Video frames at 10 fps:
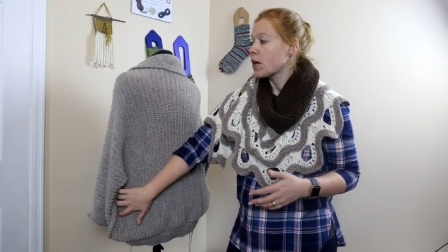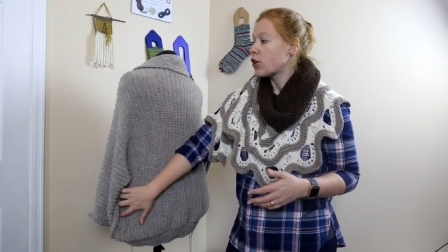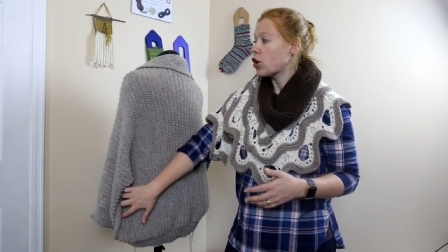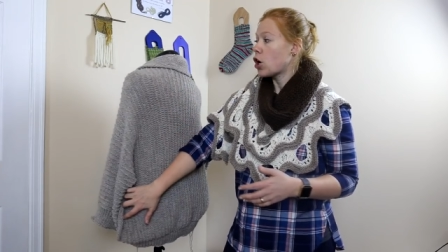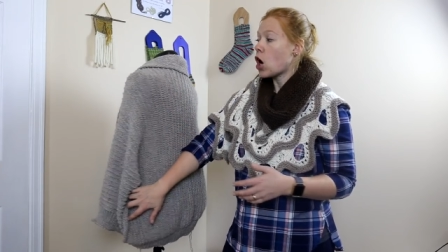
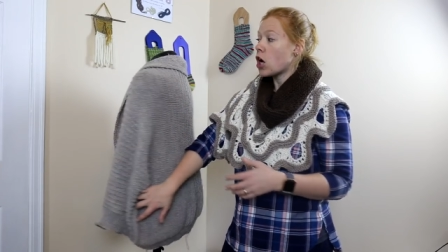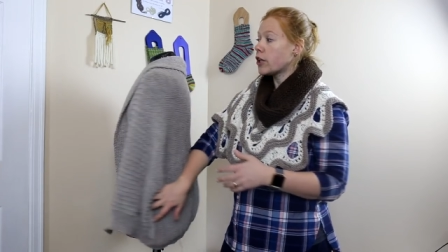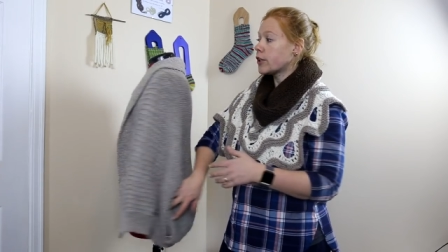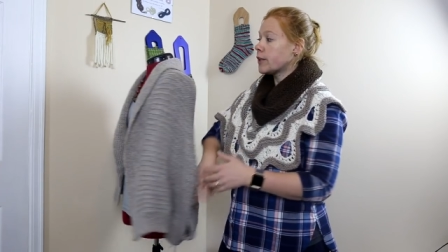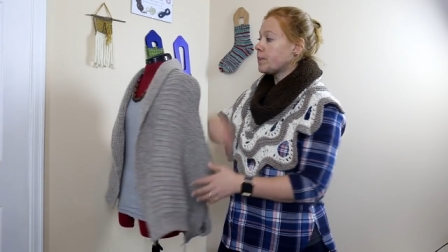the
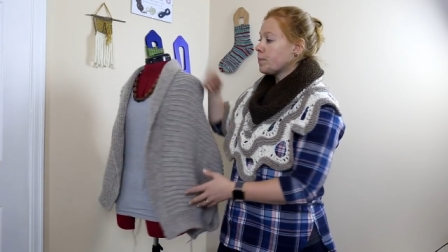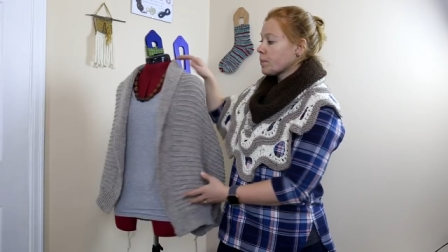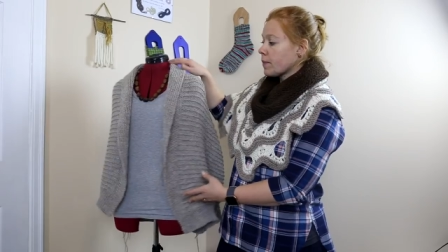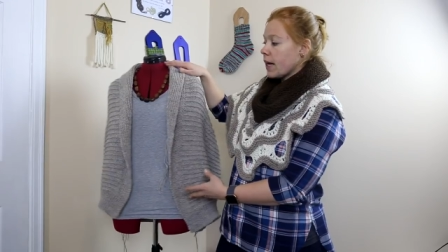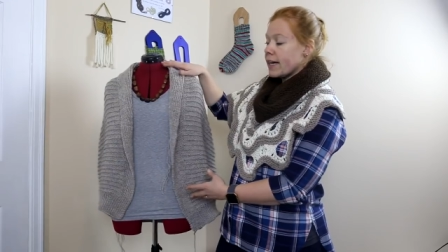collar
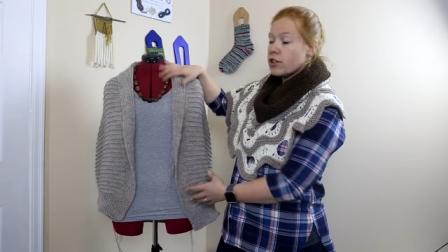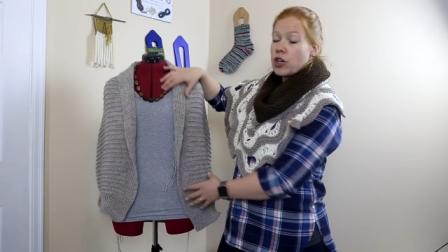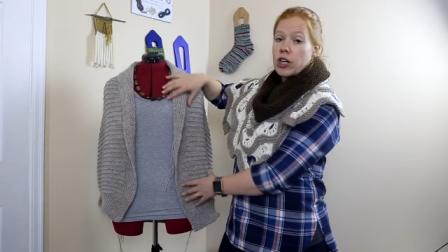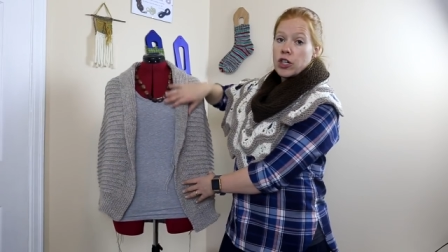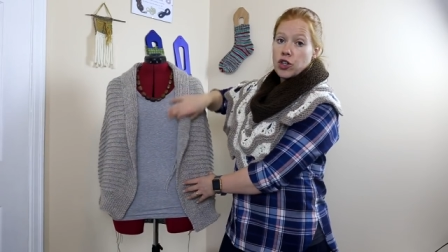and
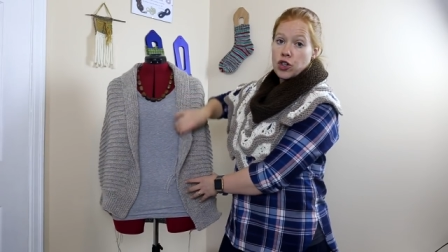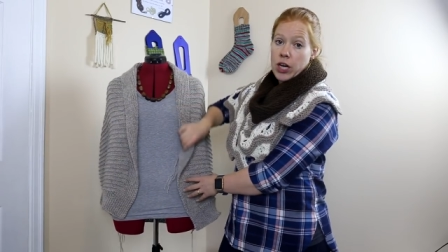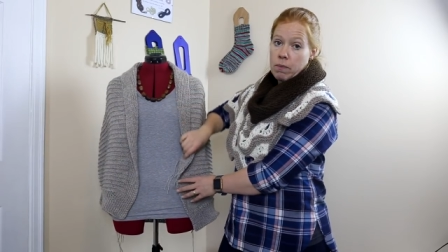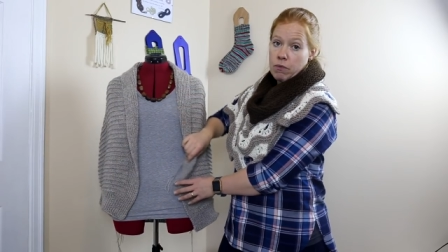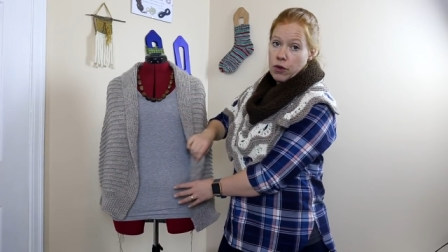started to
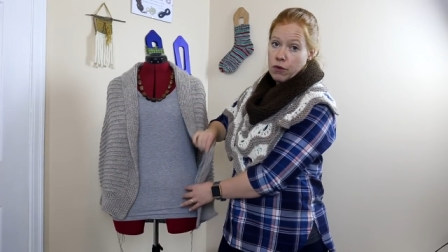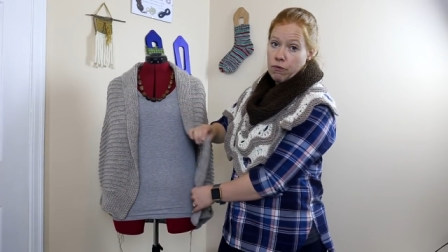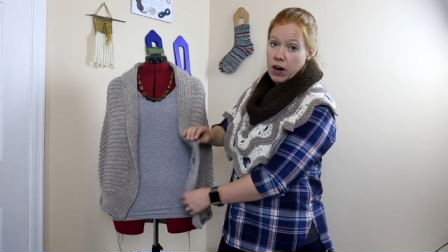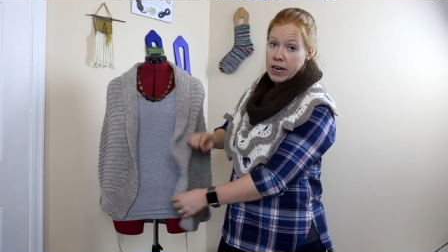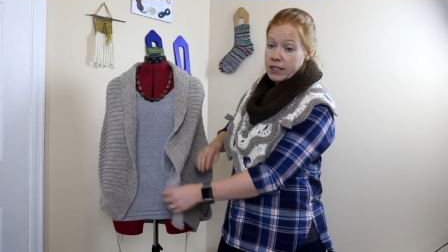shape for the
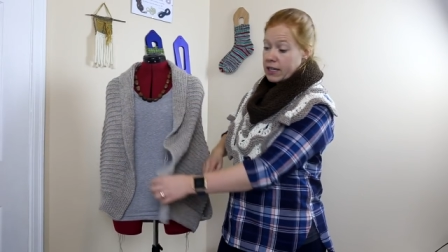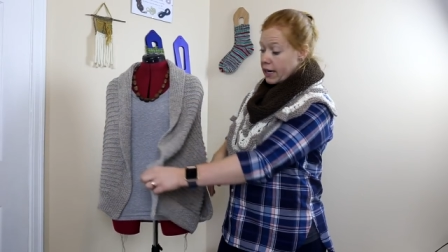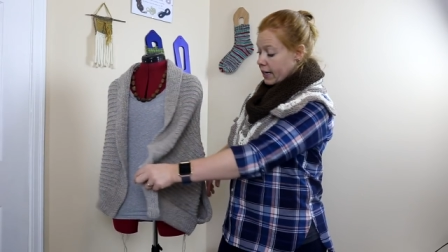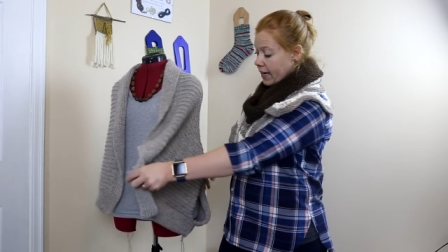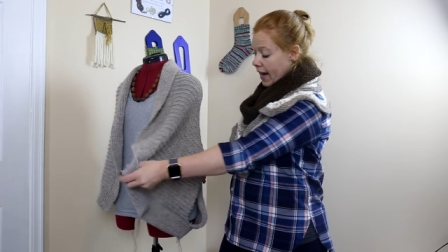front and I
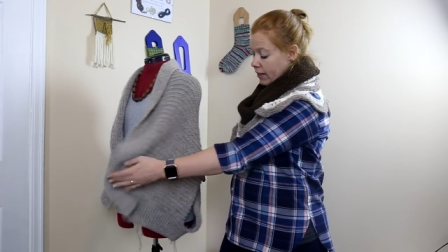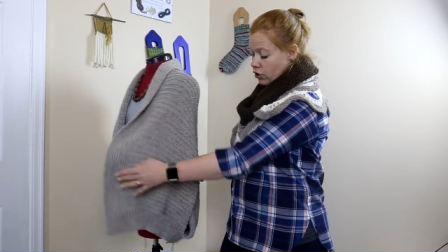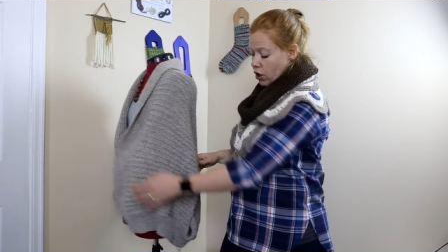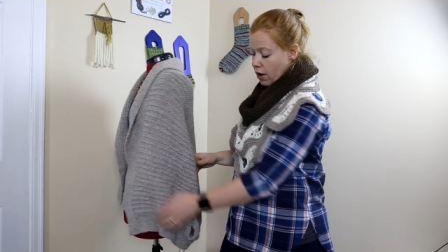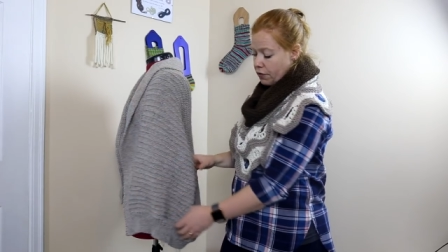had
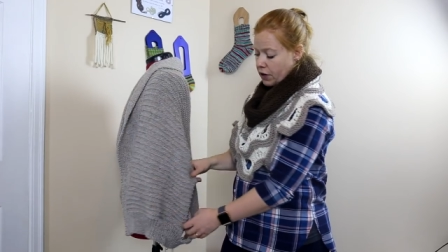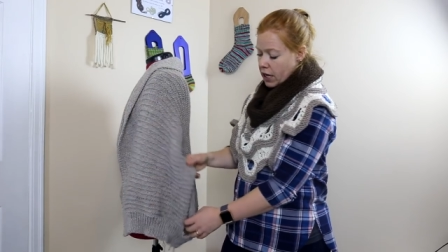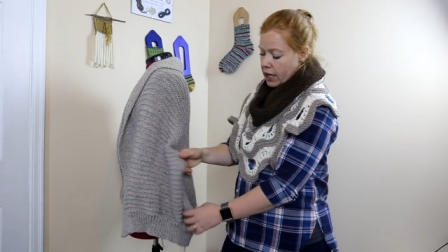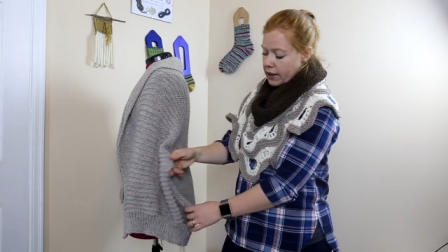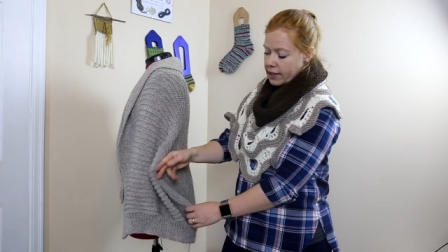cast off
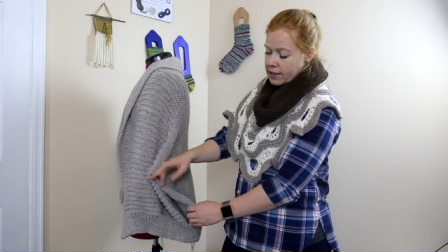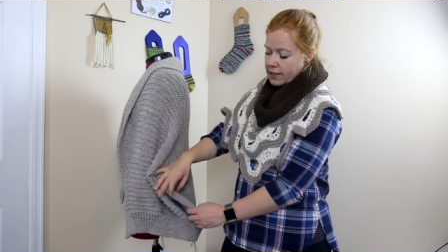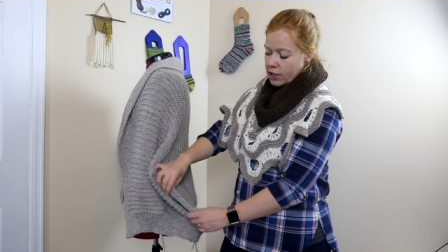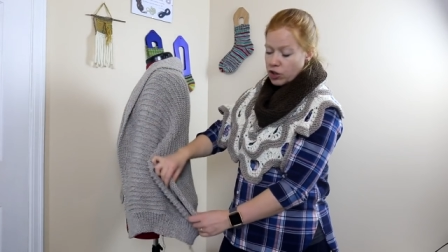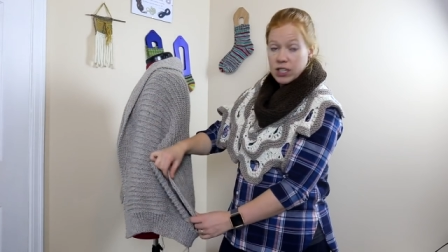these
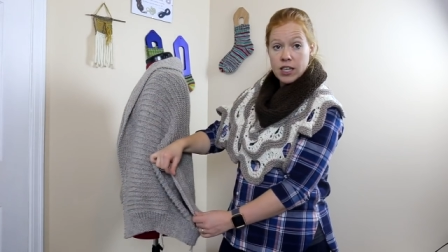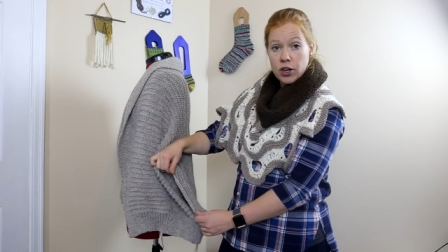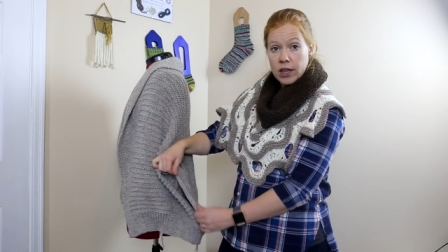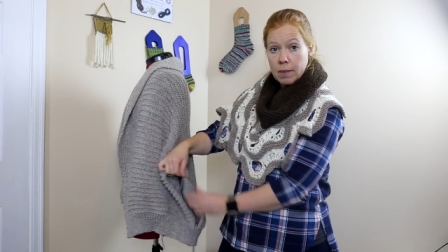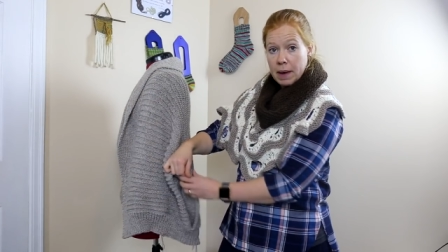stitches here
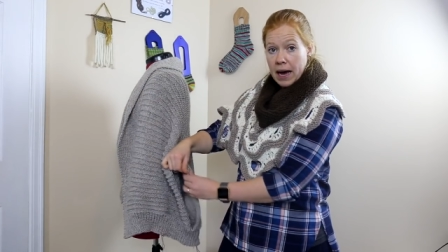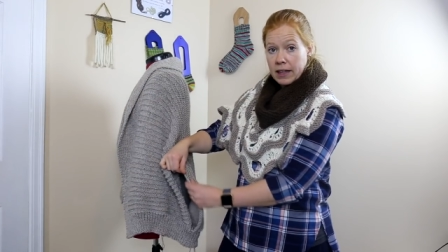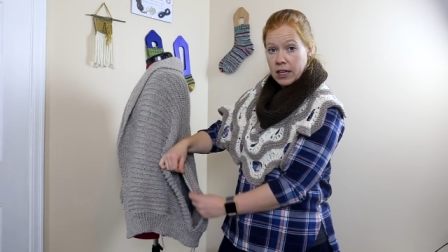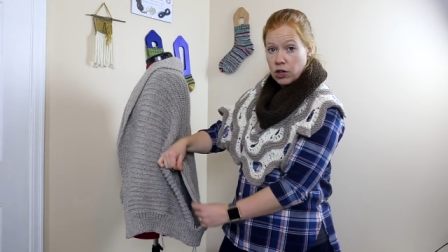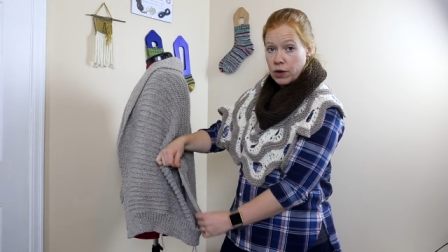at the back
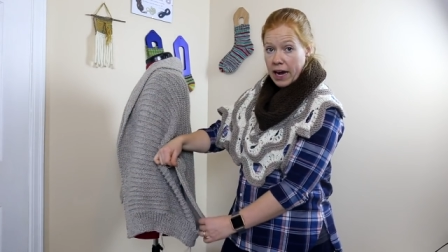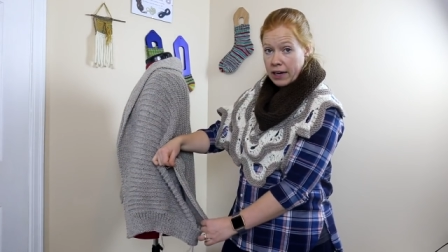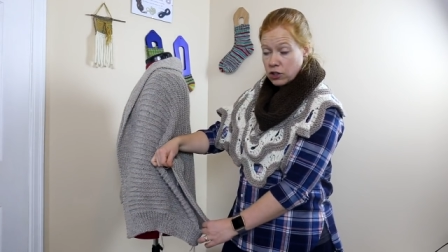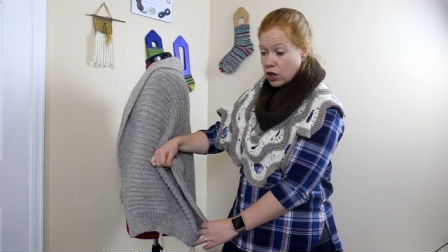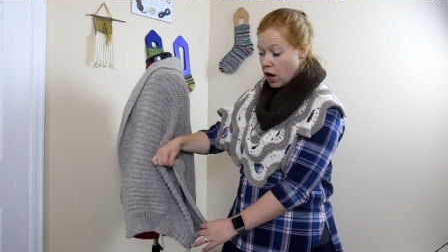that you
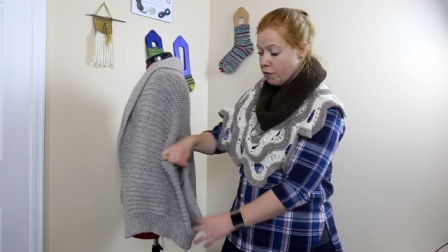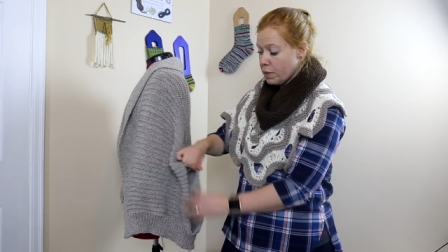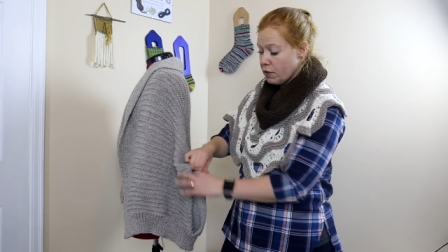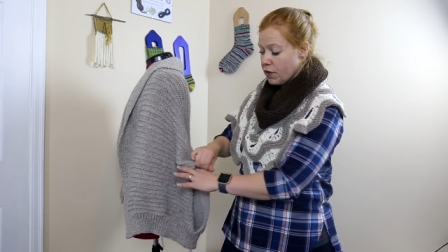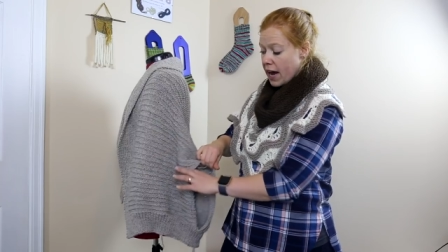cast off
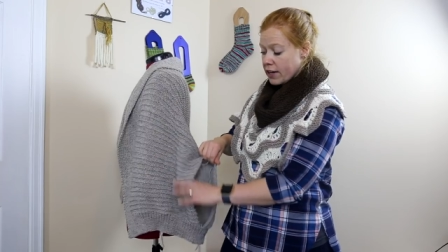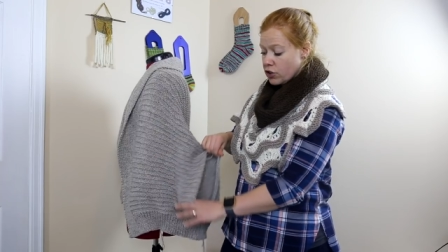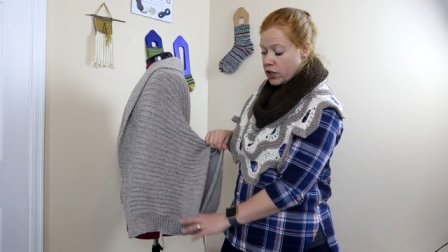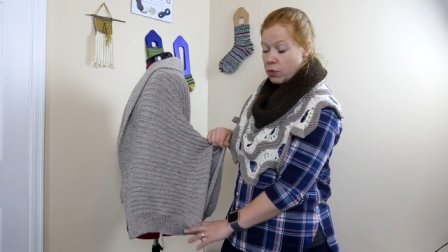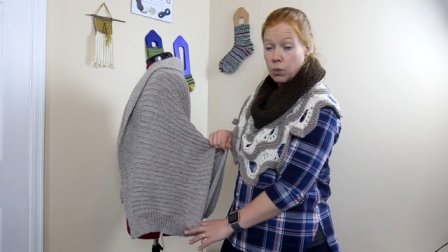as